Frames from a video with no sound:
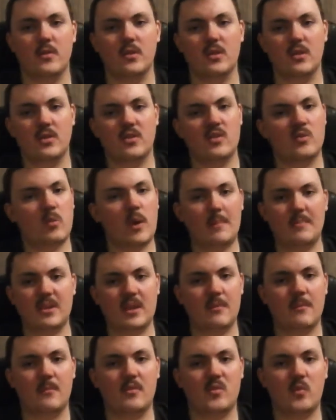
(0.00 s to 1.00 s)
swept
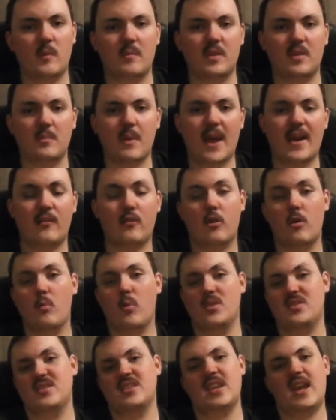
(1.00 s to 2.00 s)
his back row
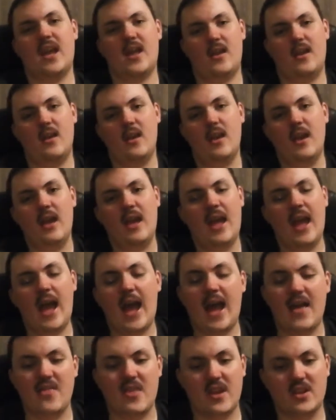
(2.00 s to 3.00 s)
once again,
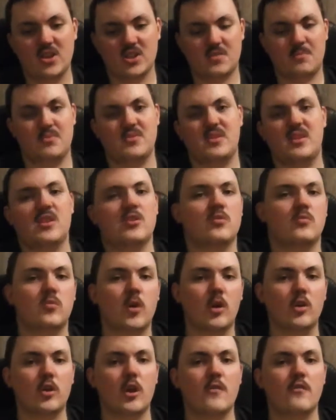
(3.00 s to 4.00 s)
and then just proceeded to
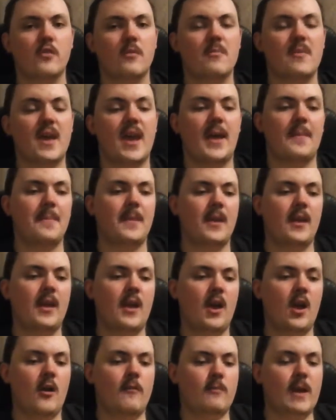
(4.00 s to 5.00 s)
roll over him there.
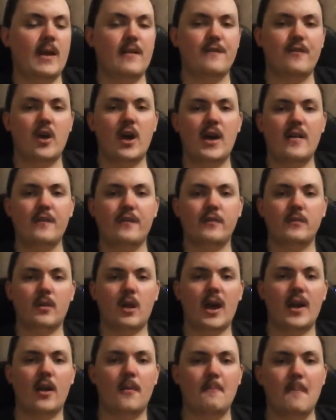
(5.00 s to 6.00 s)
Round 5,
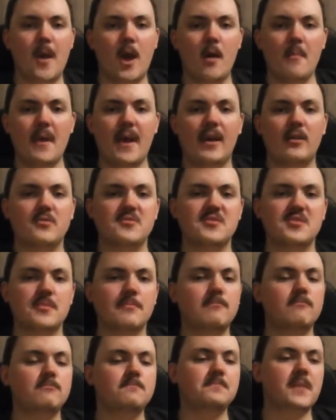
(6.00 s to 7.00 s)
I got Mermails.
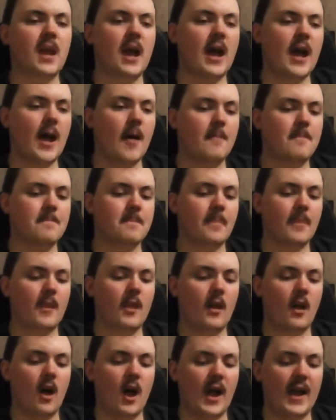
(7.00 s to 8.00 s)

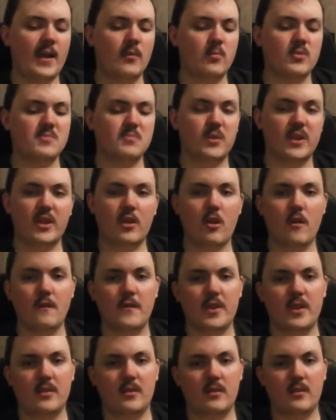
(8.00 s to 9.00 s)
I was pretty
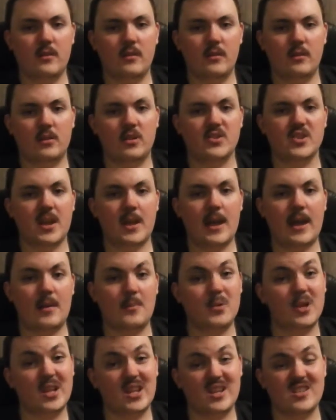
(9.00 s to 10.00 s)
confident because I had a
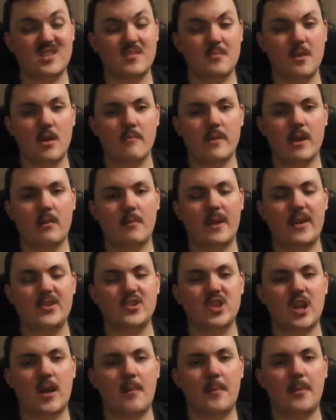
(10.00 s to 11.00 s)
pretty decent Mermail
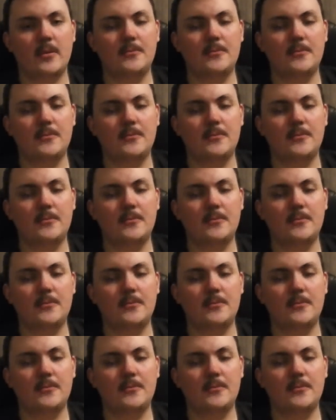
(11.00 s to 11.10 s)
matchup.